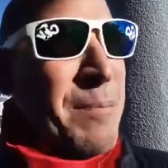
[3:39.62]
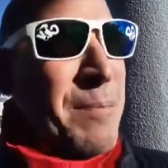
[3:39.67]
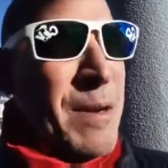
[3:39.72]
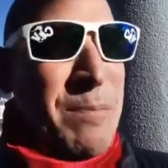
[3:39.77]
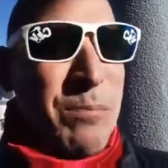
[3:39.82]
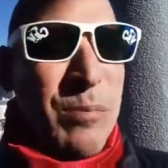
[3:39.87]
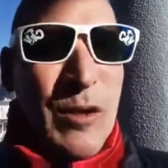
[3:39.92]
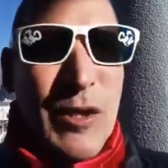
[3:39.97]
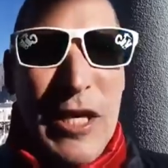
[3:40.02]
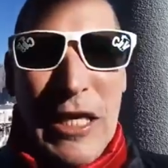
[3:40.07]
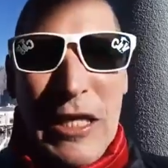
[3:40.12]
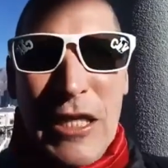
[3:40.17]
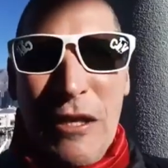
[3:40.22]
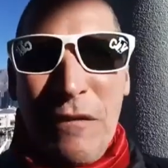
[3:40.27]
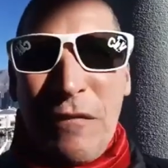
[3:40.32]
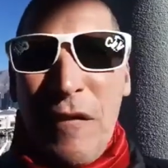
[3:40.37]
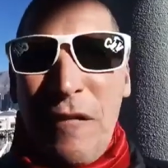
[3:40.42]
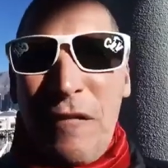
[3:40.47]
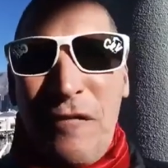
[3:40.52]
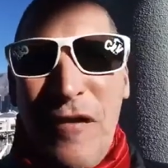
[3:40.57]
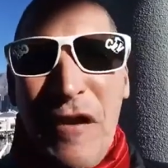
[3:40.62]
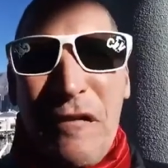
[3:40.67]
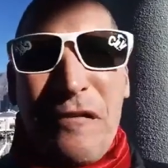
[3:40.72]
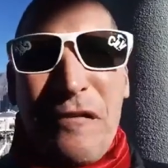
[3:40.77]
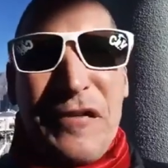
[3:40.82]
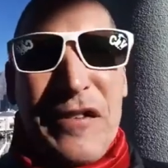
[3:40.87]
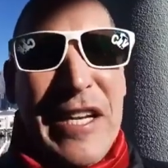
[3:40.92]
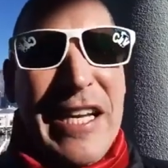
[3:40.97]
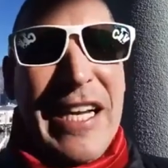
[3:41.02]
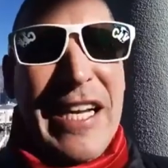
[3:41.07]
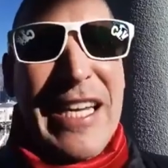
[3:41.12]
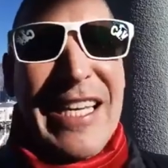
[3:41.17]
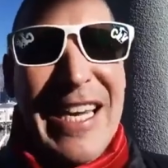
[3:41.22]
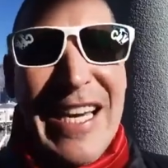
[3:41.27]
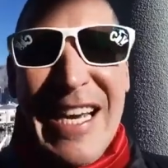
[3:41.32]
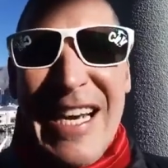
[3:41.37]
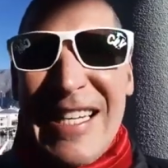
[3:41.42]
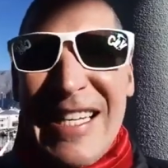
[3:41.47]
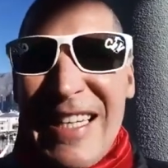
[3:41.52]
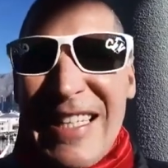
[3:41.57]
presenting for 15
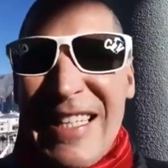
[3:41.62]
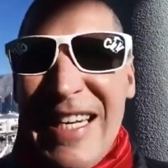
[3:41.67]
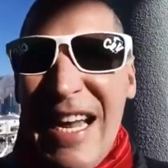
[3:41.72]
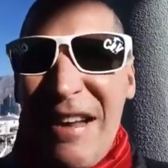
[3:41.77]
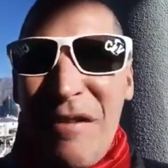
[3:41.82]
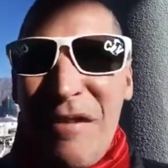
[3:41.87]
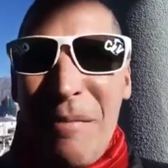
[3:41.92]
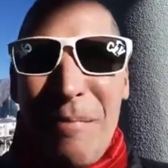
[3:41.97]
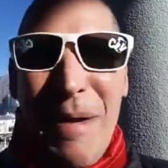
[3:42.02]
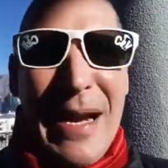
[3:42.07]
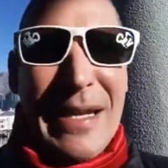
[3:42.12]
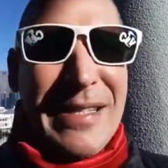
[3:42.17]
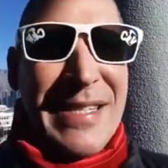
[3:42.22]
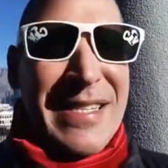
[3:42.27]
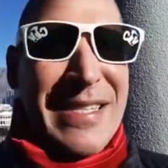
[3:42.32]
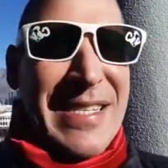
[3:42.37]
years and 11 months,